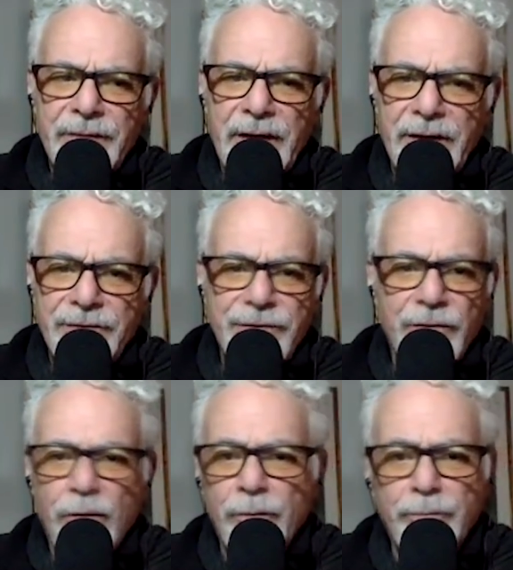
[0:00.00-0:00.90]
as
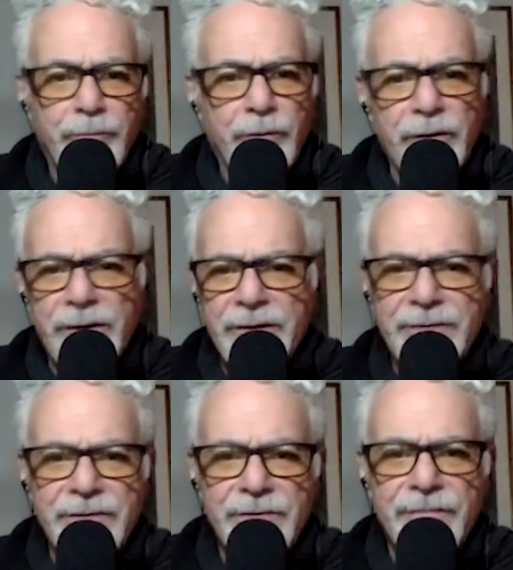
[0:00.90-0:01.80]
your whole book
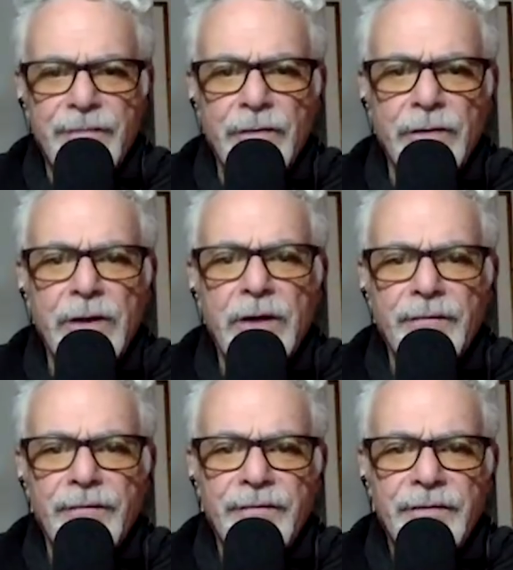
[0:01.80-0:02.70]
is just full
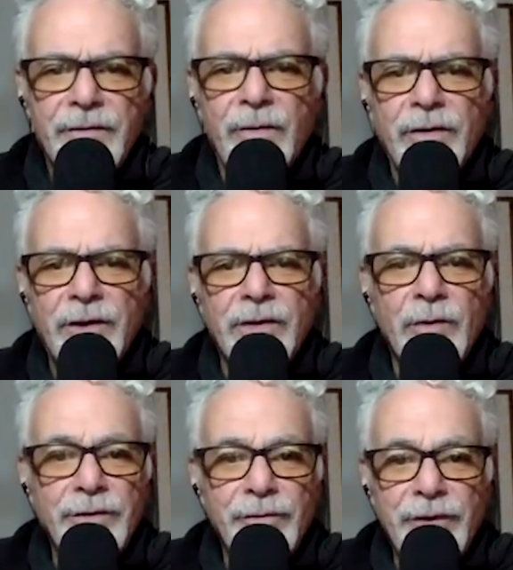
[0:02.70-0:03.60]
of quote
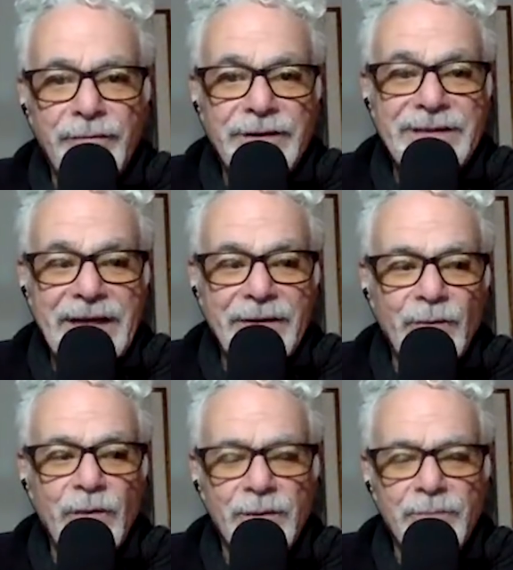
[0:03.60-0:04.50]
unquote, you never say
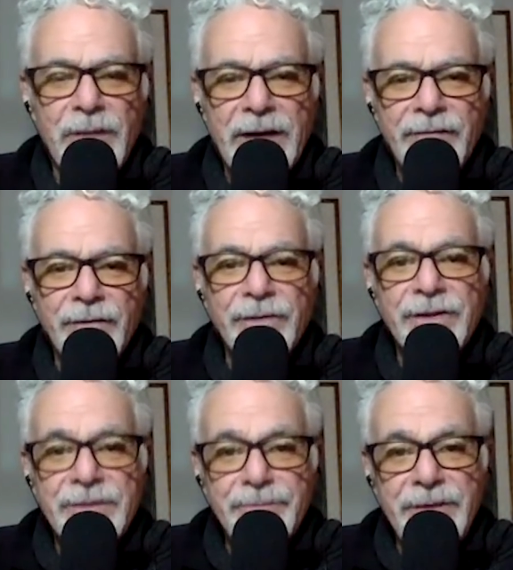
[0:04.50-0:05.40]
the word
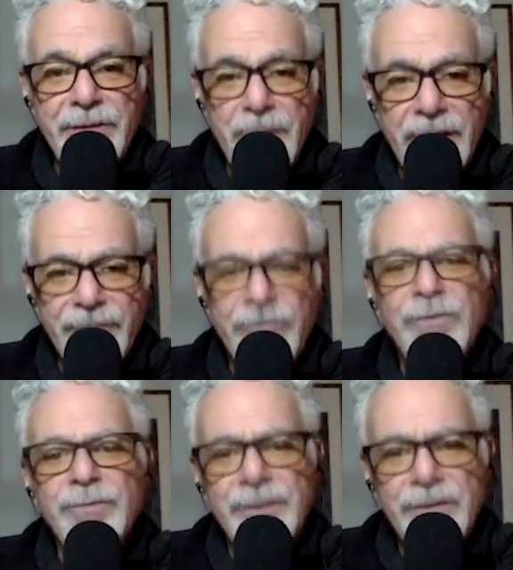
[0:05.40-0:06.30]
mindfulness. Be
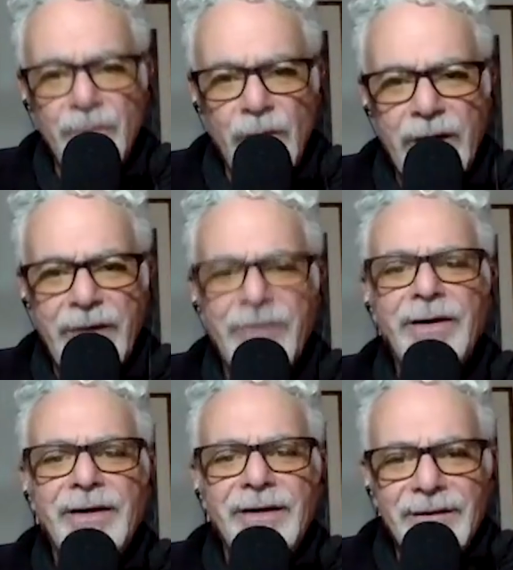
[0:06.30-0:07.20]
mindful, be aware,
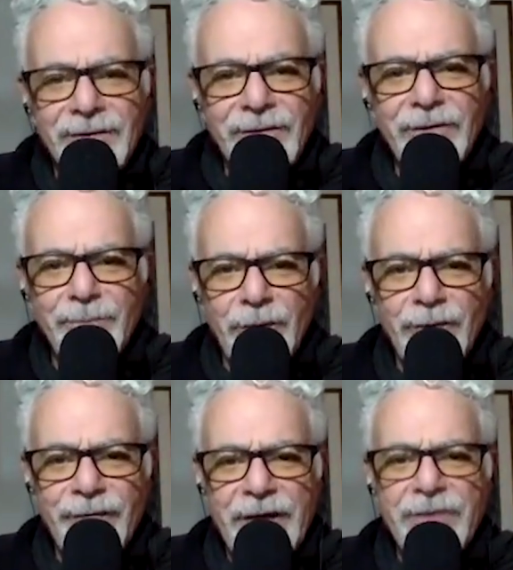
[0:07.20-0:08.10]
look at the
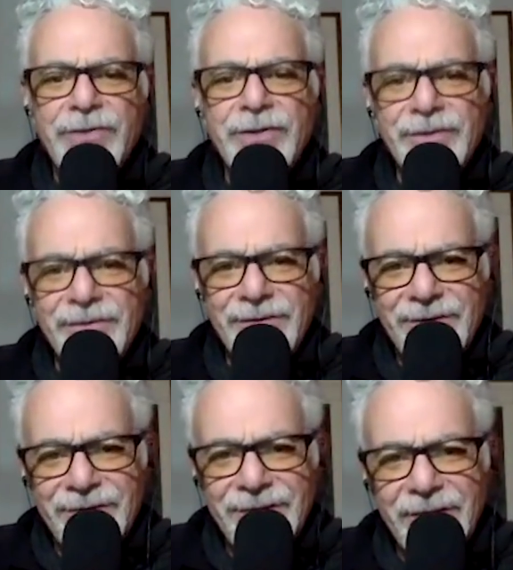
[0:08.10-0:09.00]

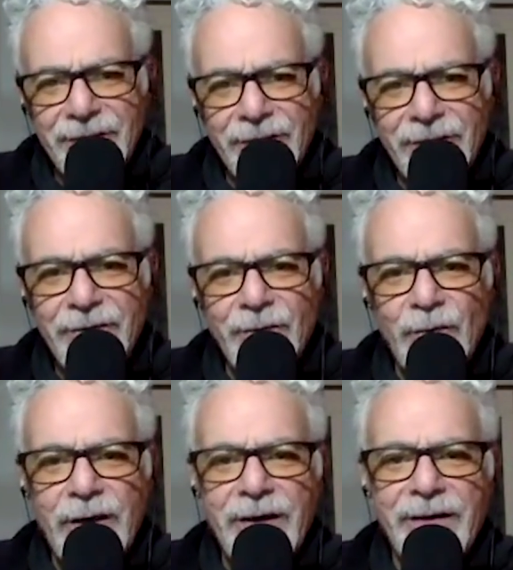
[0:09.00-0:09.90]
motivations, look at the
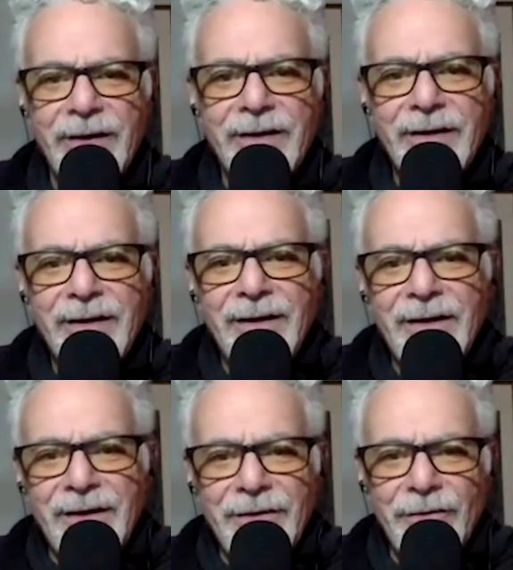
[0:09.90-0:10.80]
way that
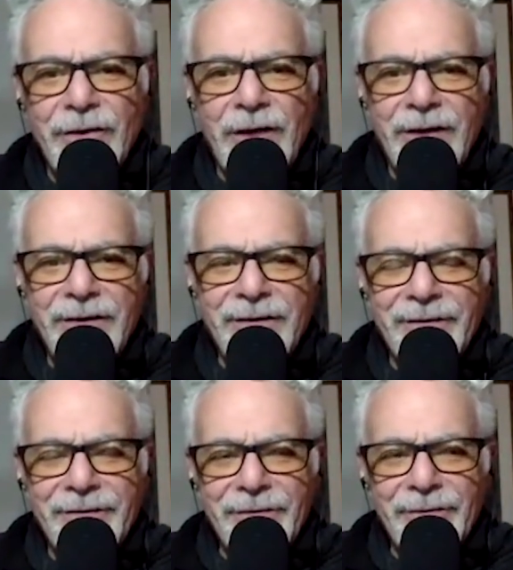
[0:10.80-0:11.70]
you're not
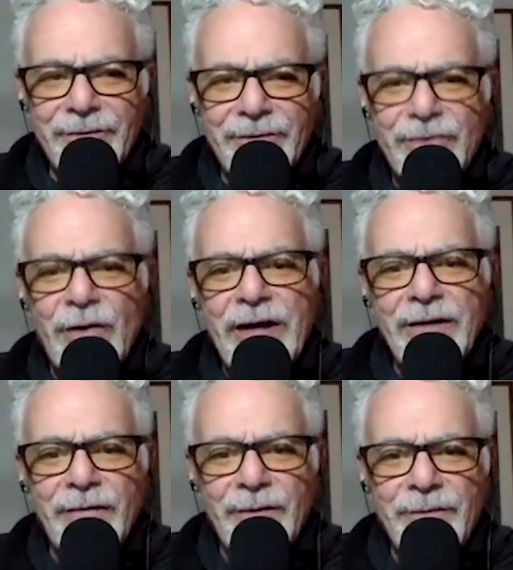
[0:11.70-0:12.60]
you're
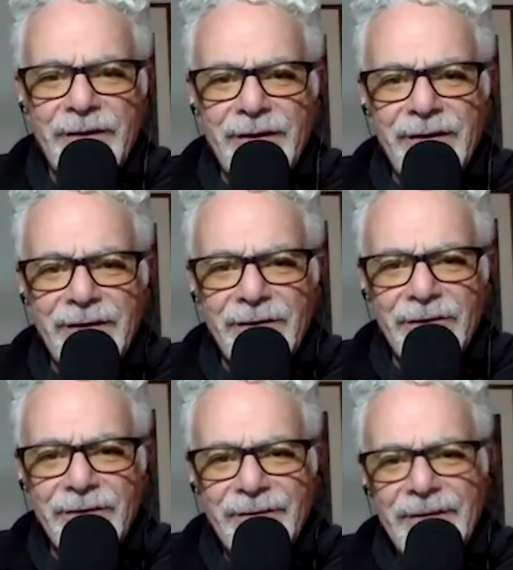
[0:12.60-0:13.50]
straying from the uh,
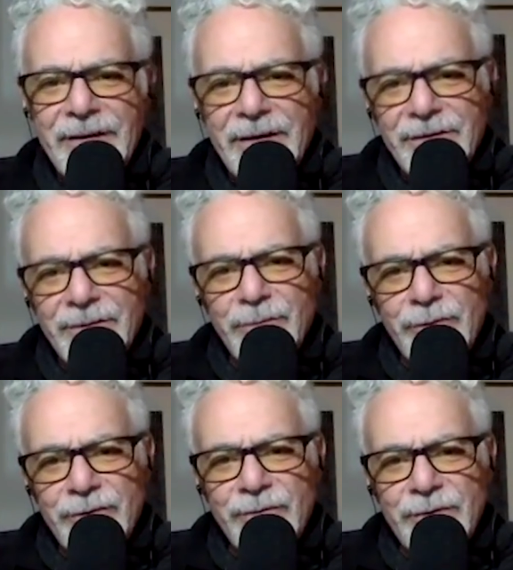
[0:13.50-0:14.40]
as a
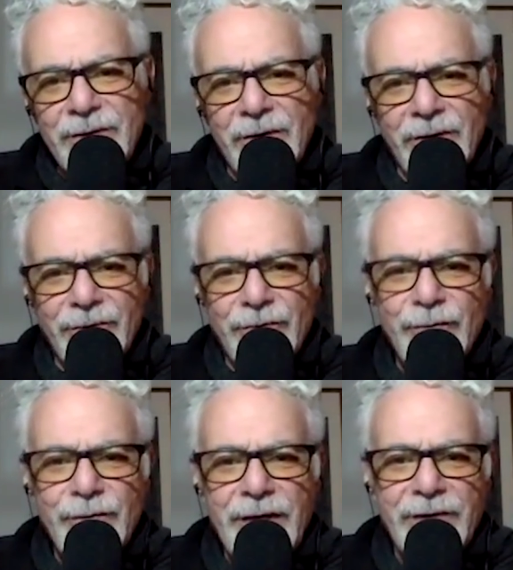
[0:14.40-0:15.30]
Buddhist would call
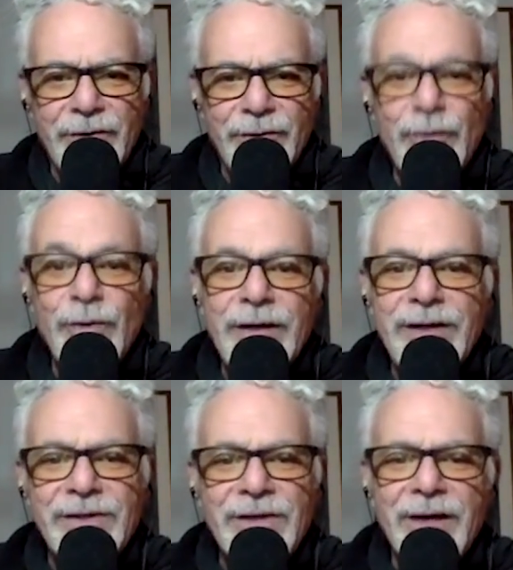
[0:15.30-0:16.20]
true nature, true
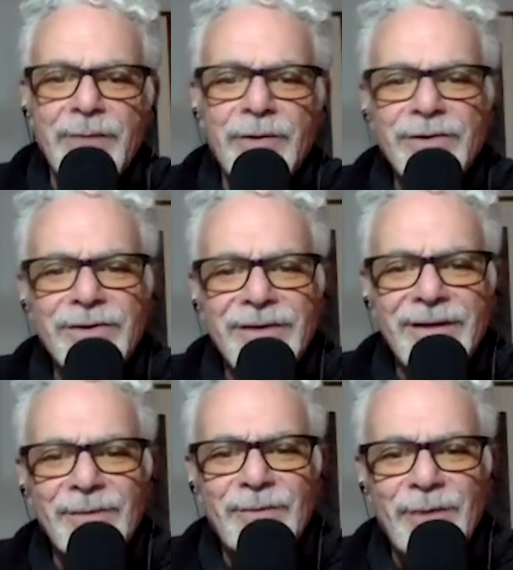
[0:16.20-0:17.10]
inside person.
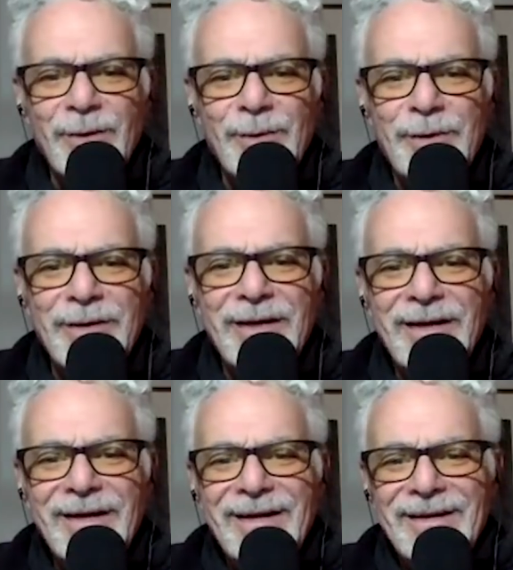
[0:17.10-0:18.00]
That would probably be
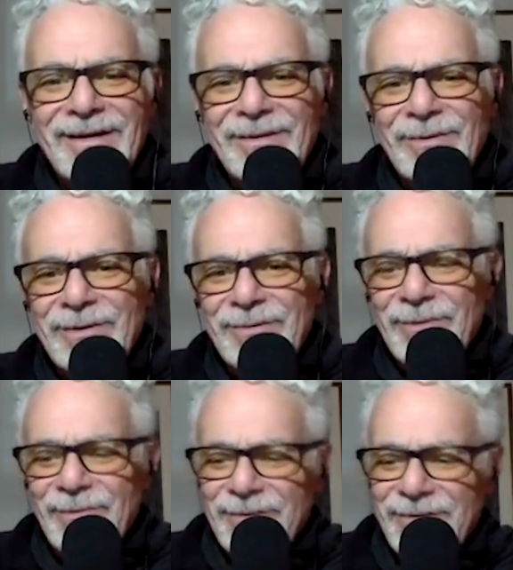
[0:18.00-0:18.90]
uh, what
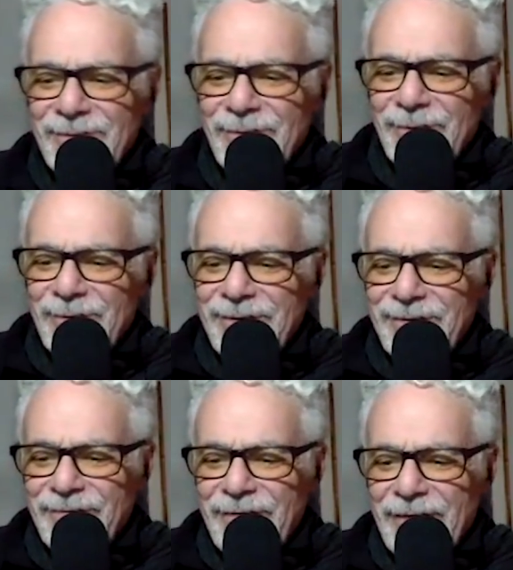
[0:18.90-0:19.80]
what was would
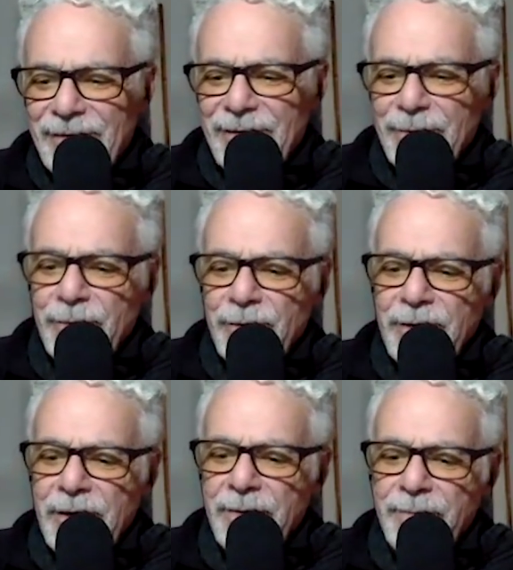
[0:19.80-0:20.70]
be found in the
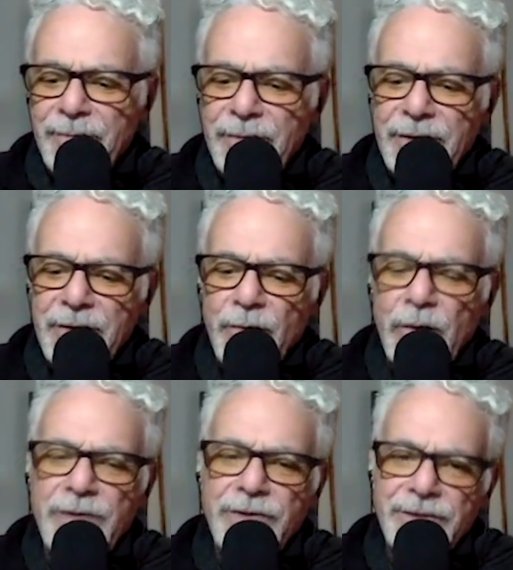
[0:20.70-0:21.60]
book. Uh, but
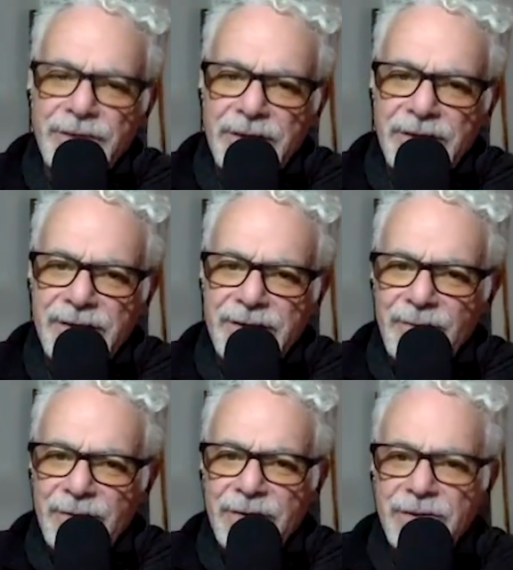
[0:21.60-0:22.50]
righteousness,
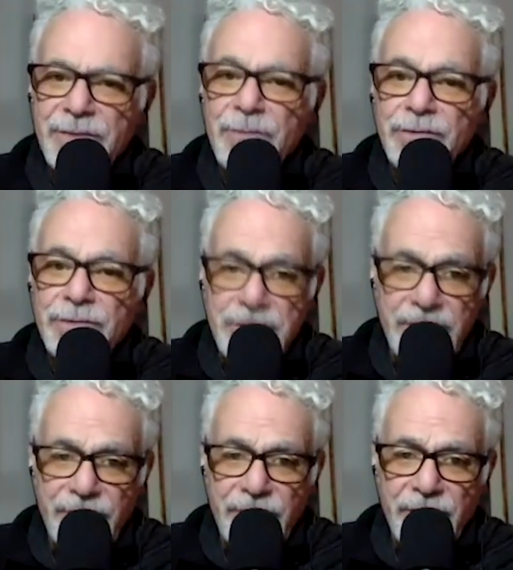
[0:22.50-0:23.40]
which is the most
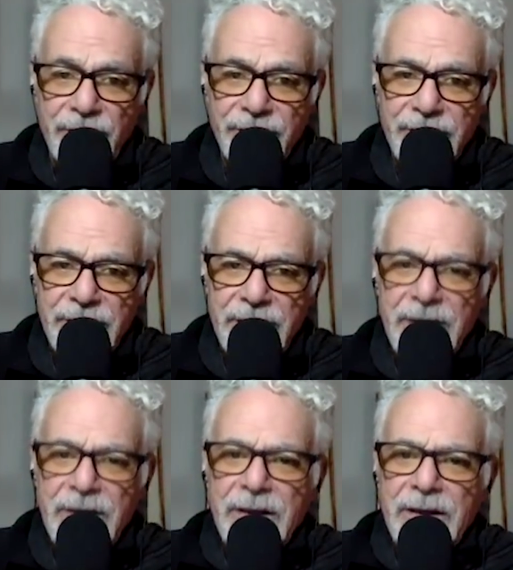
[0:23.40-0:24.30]
difficult
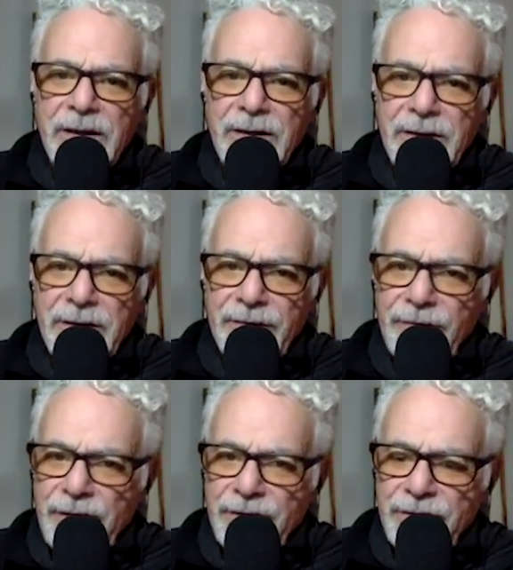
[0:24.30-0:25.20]
uh,
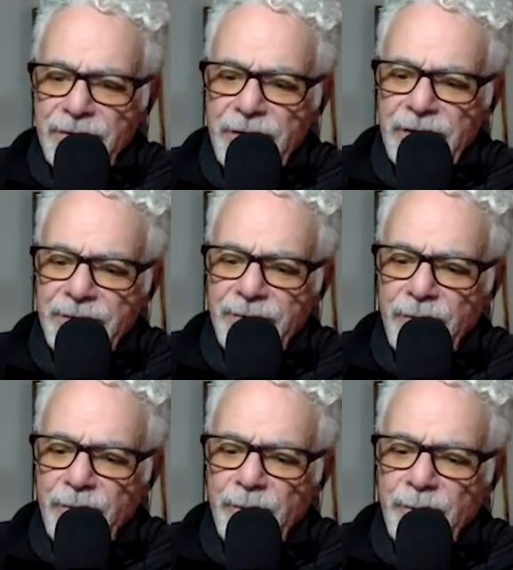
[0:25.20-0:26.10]
for us to
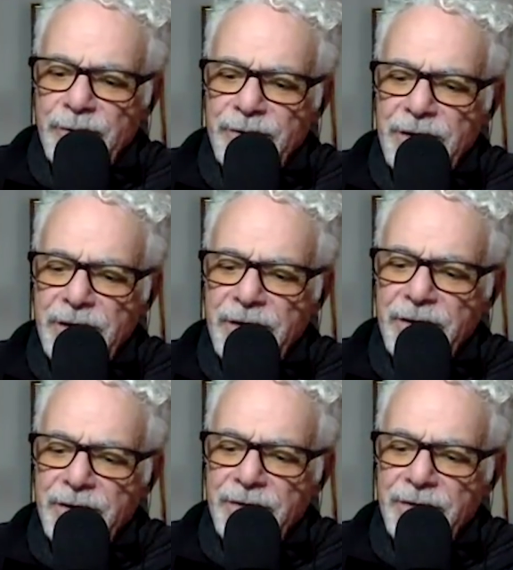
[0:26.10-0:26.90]
transform, when we are stuck in our